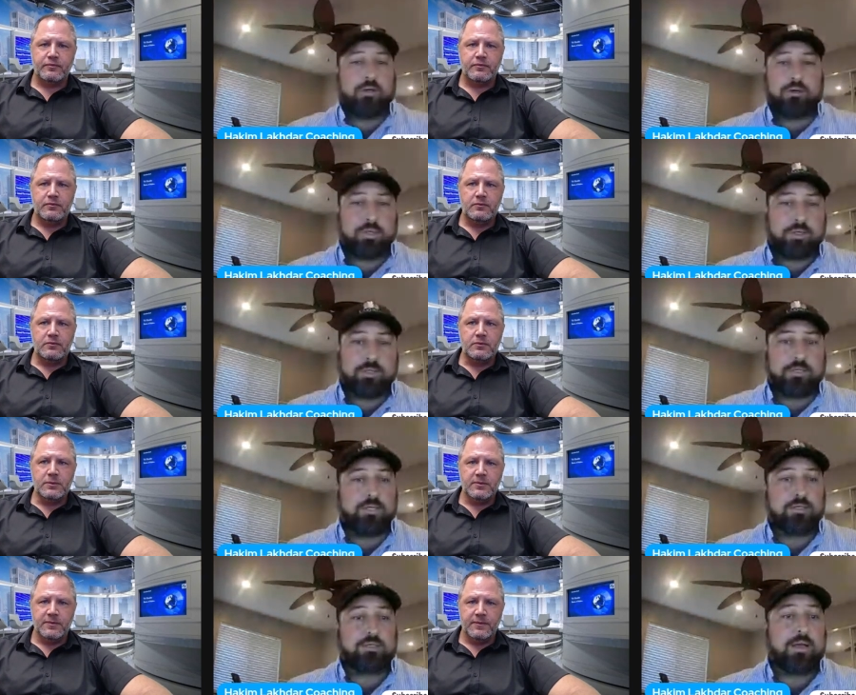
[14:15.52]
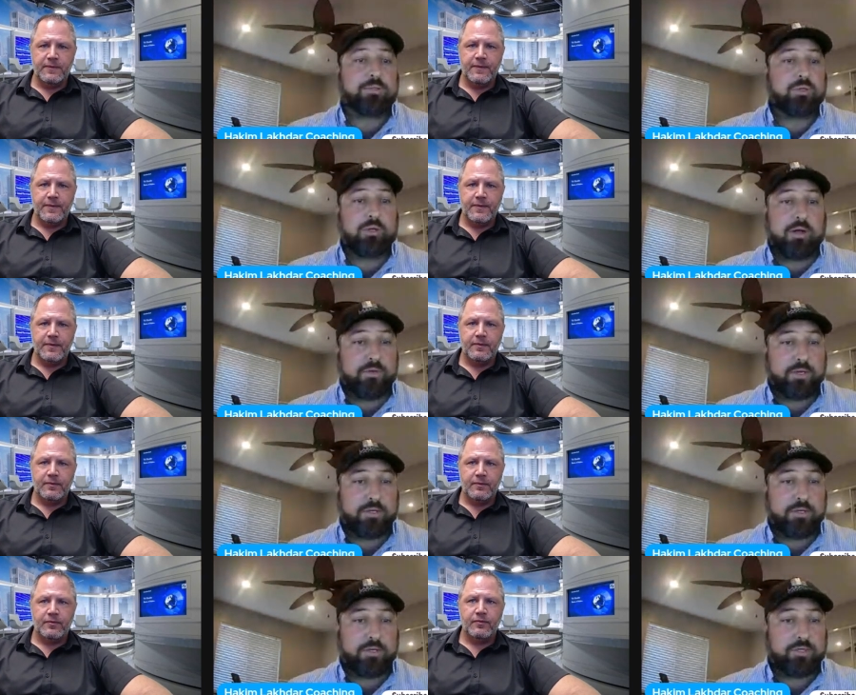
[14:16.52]
Speaker 1: our coaching sessions is absolutely
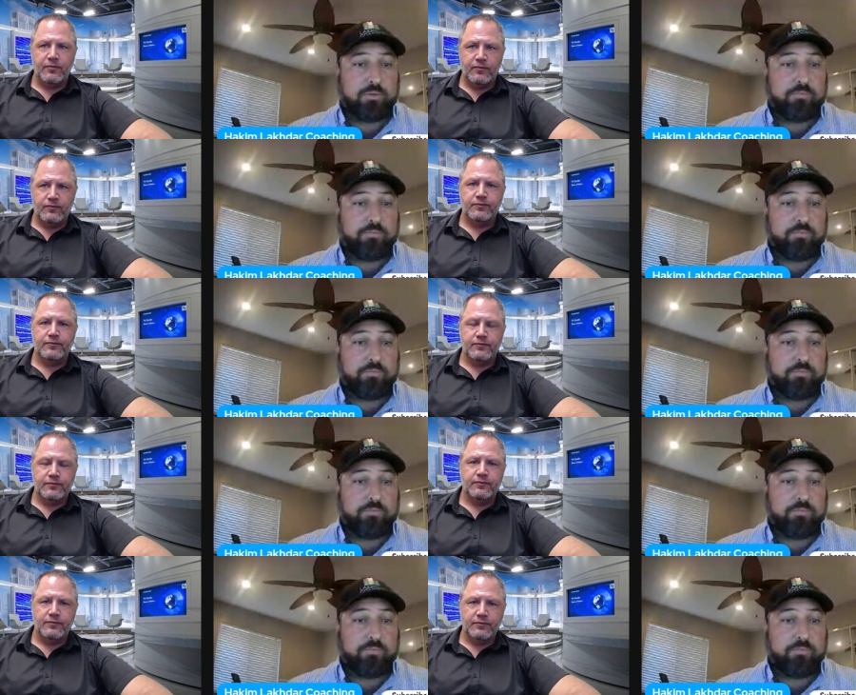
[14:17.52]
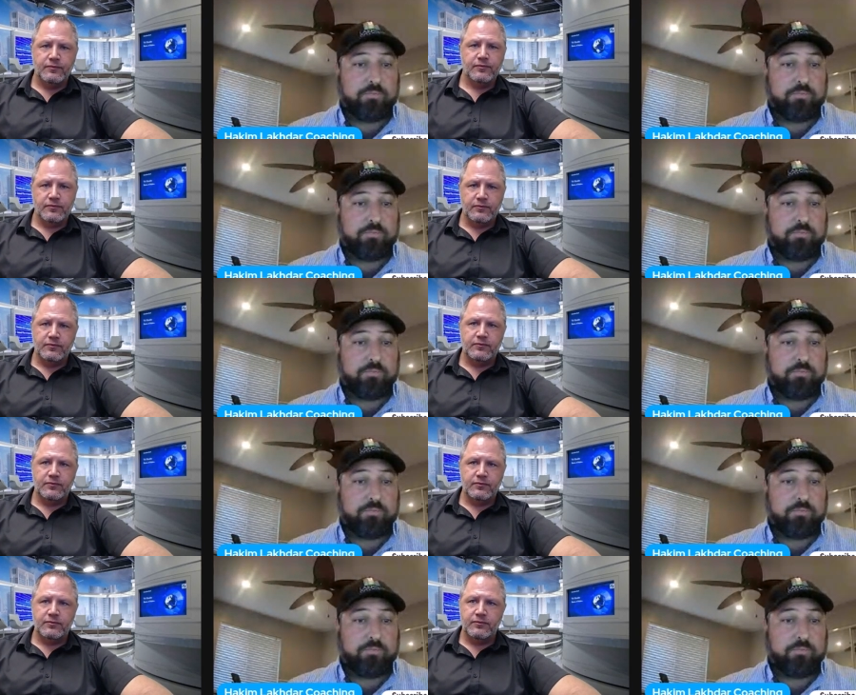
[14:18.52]
confidential and i think that eases people's
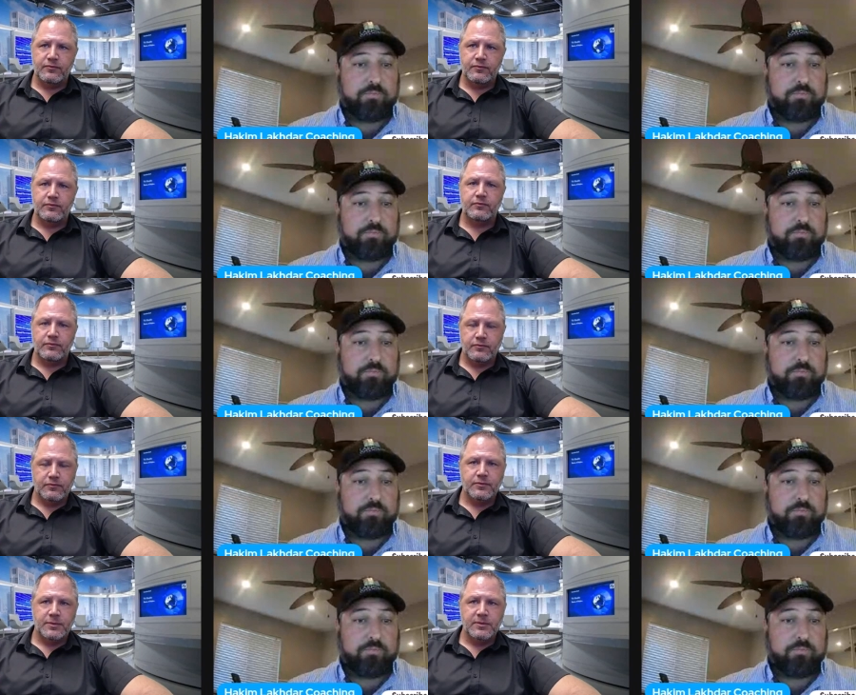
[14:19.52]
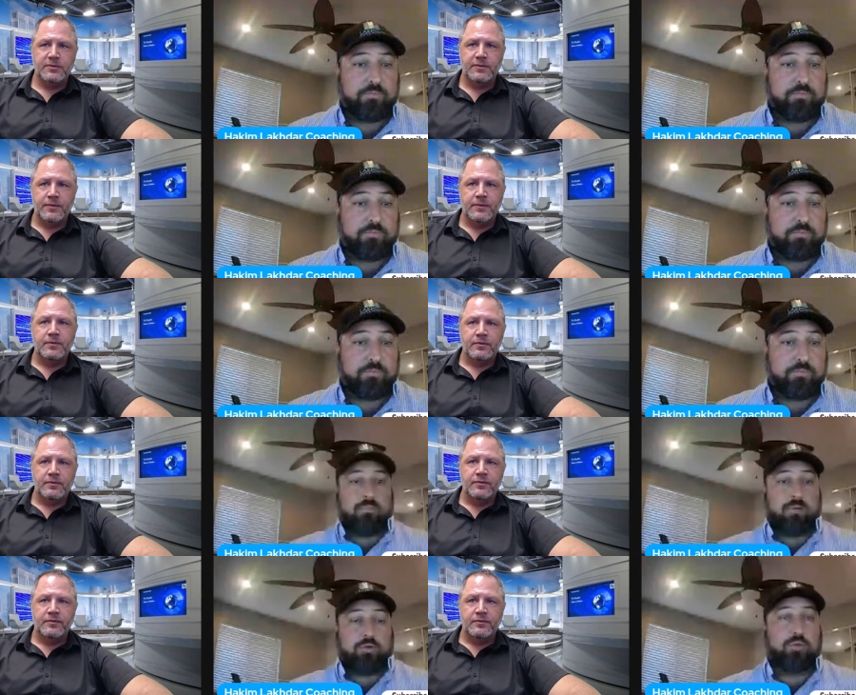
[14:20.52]
minds um,
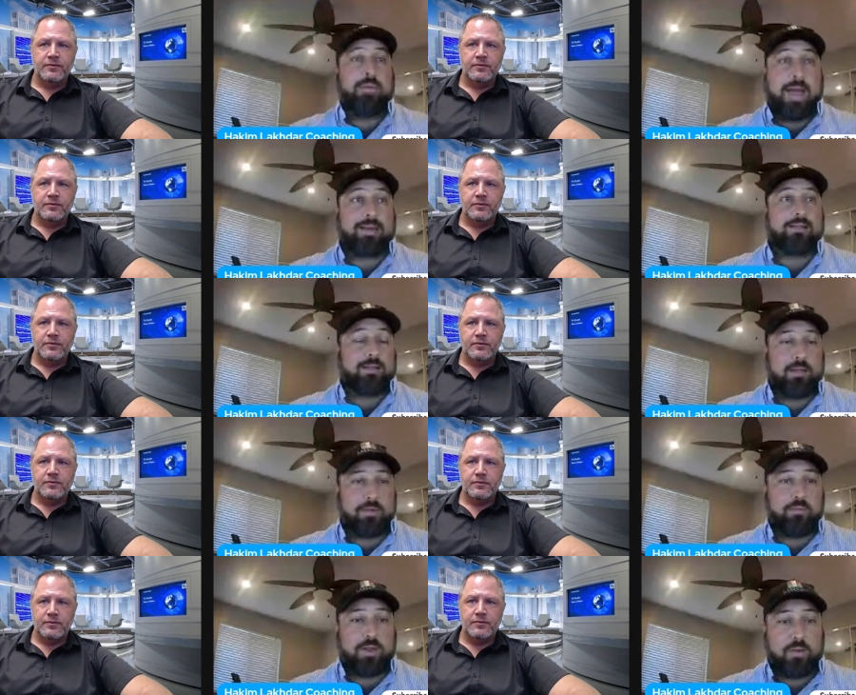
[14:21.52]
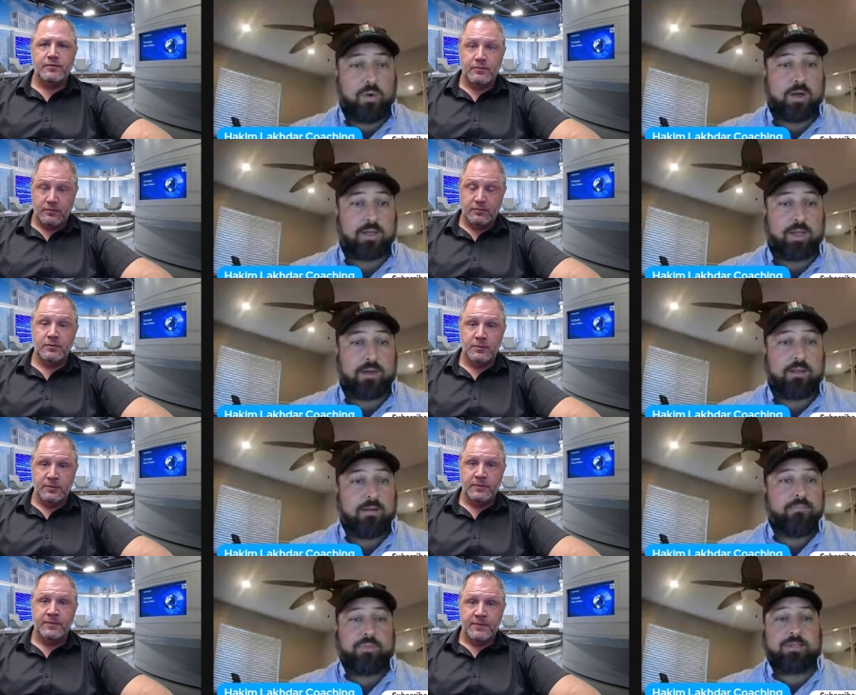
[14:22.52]
dramatically i mean when they walk in
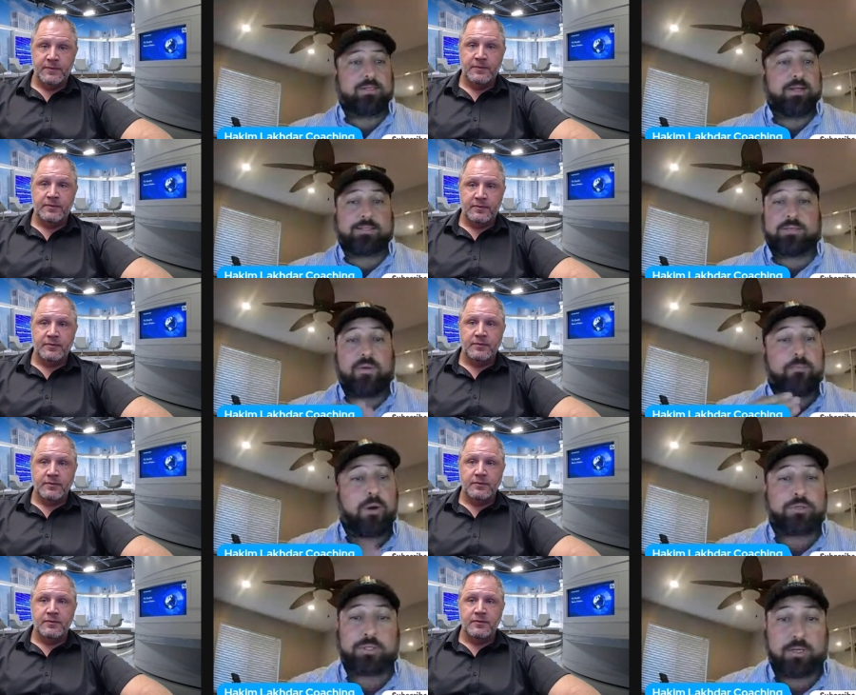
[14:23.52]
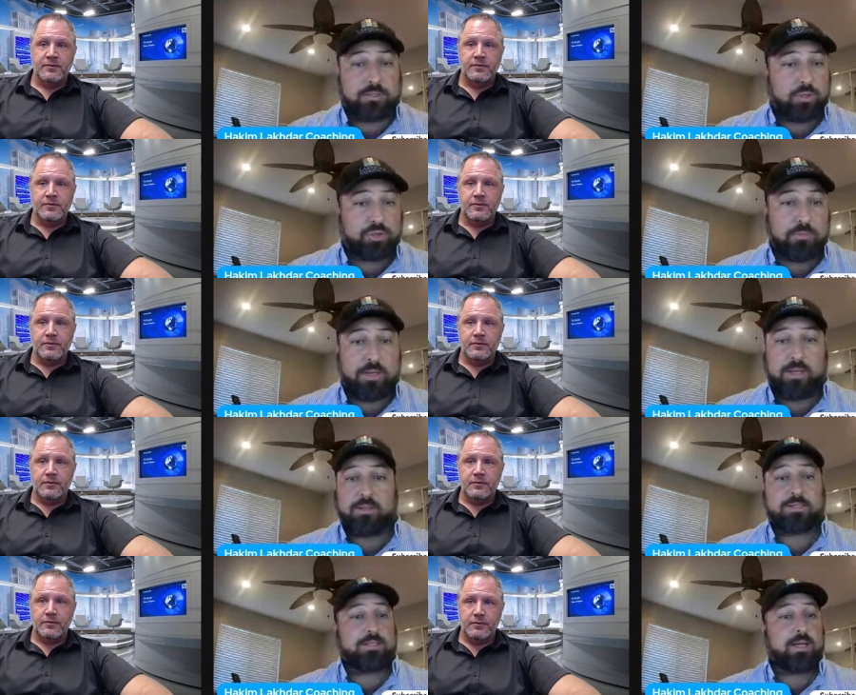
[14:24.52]
this is not stuff i'm posting on social media
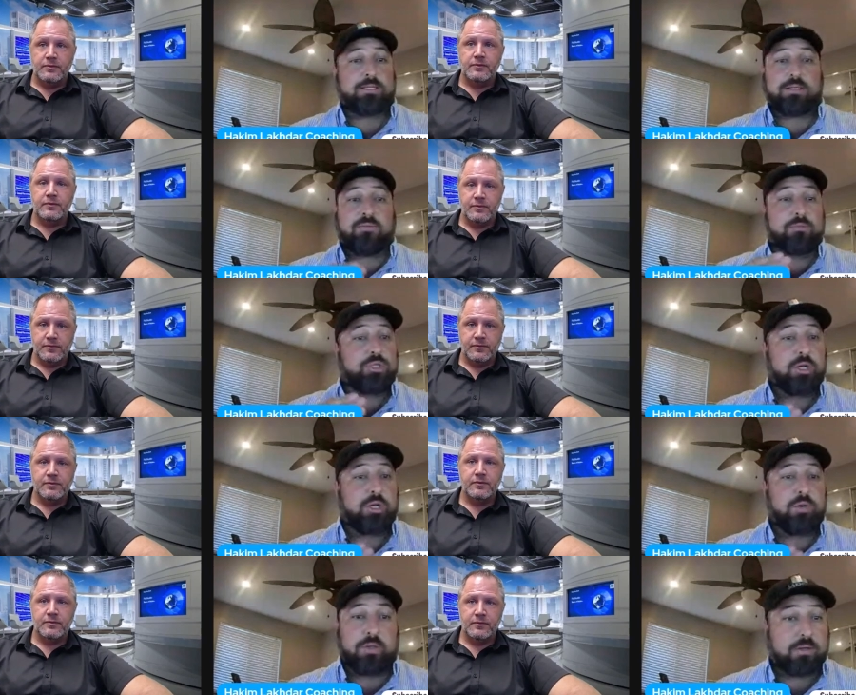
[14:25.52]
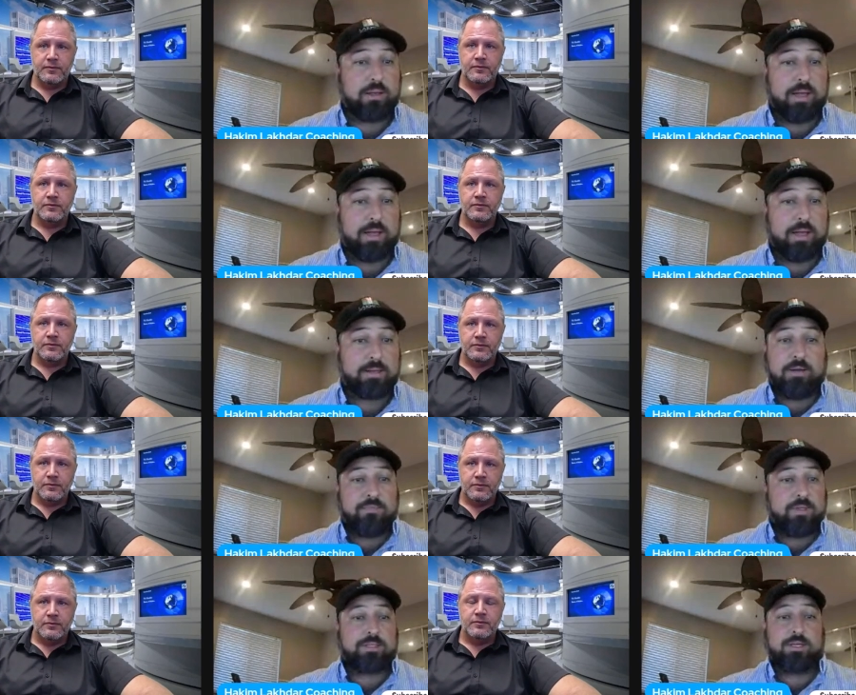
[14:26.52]
this is not stuff i'm sharing with other clients
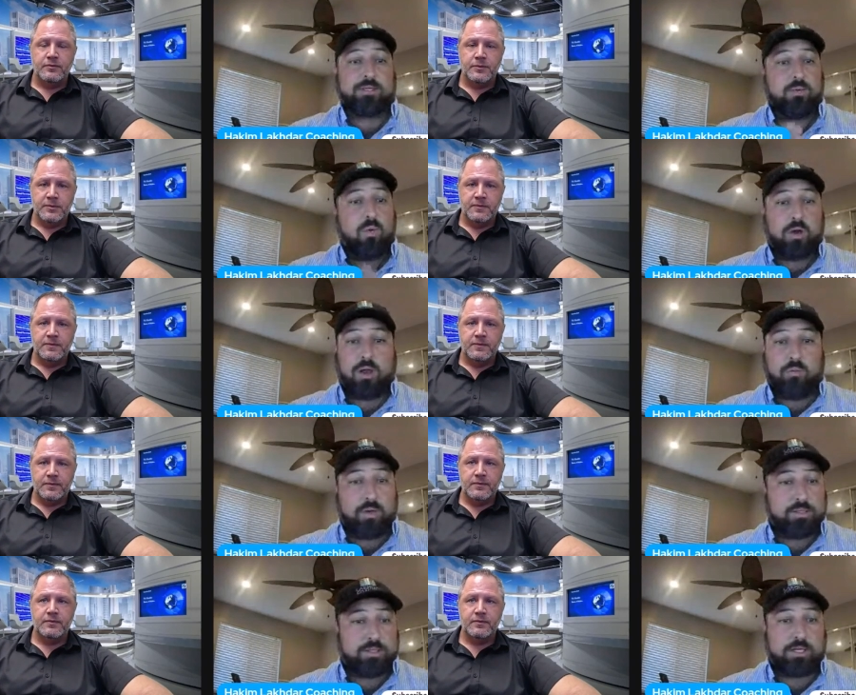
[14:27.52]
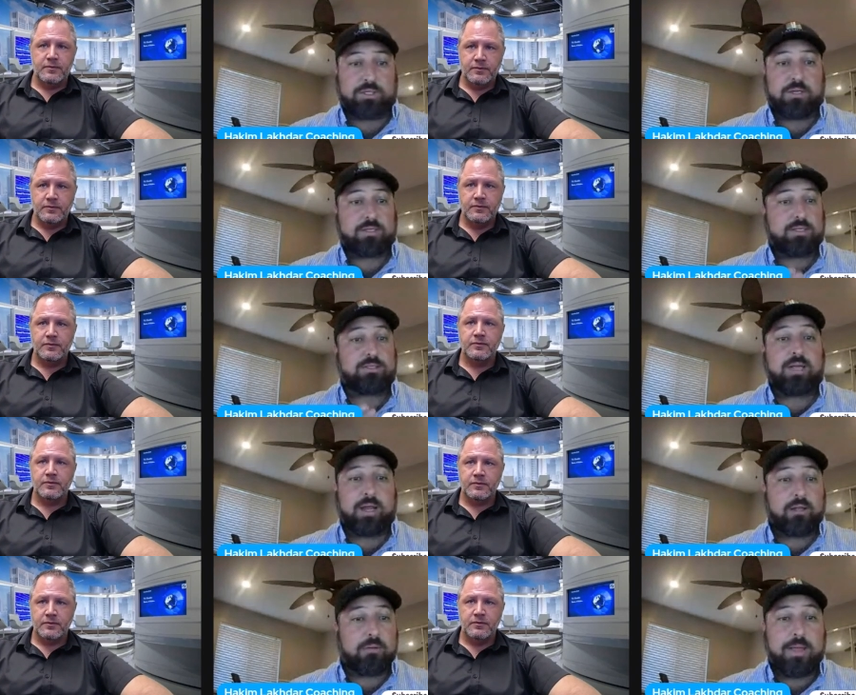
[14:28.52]
this is a one-on-one session this is
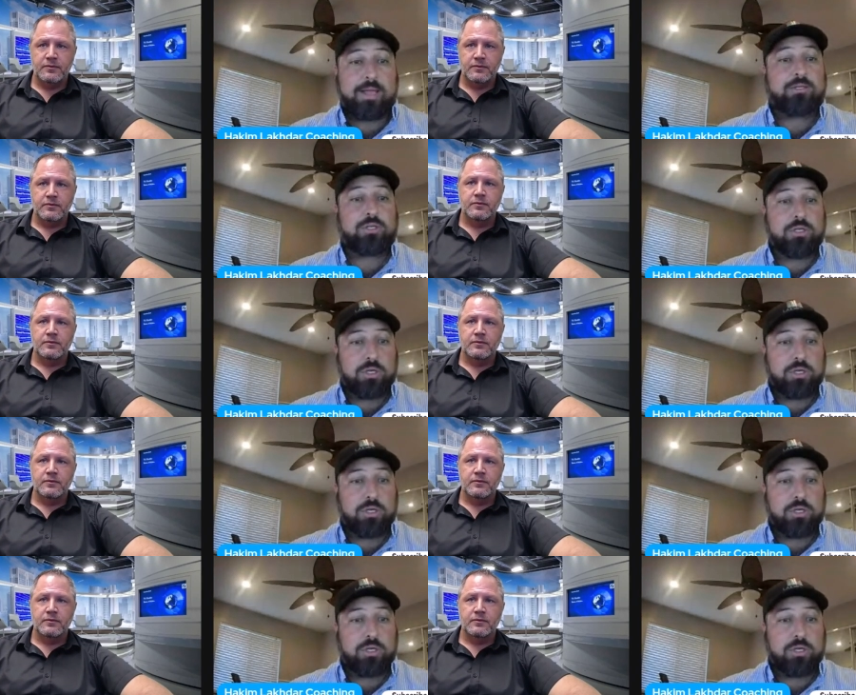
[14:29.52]
tailor-made to